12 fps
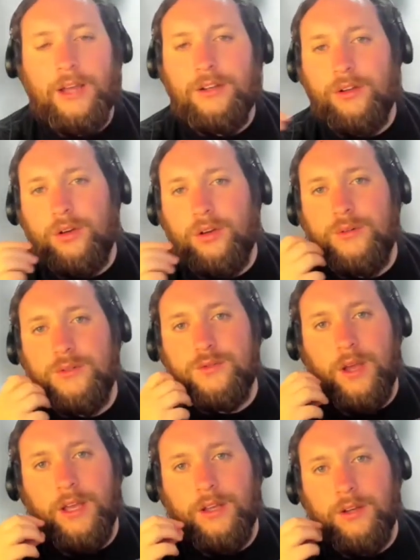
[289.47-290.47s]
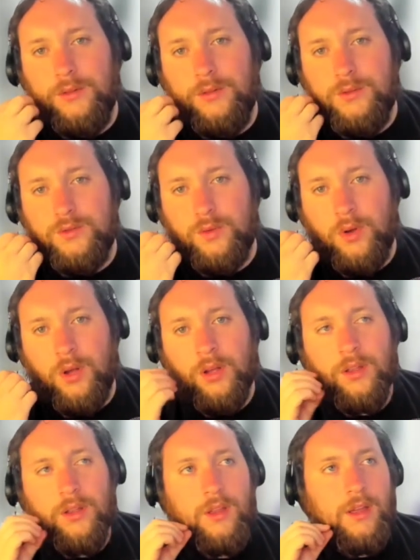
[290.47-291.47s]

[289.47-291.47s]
I don't know who's right, who's wrong.